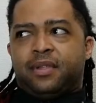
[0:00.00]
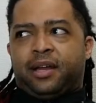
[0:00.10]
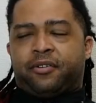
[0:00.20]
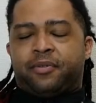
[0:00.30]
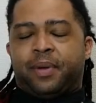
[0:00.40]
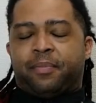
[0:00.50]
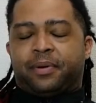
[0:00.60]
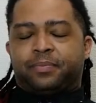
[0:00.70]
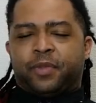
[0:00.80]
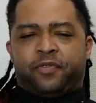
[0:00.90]
I don't
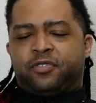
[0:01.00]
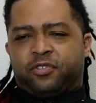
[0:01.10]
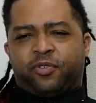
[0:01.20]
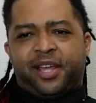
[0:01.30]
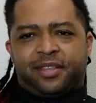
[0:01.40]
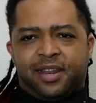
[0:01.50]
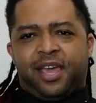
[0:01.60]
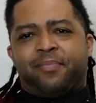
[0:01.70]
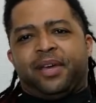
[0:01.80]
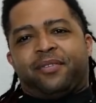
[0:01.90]
remember. If you just write the
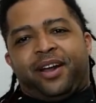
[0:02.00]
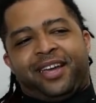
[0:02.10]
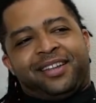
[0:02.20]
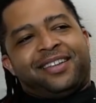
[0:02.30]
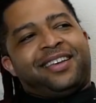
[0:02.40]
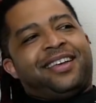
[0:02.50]
name in, right?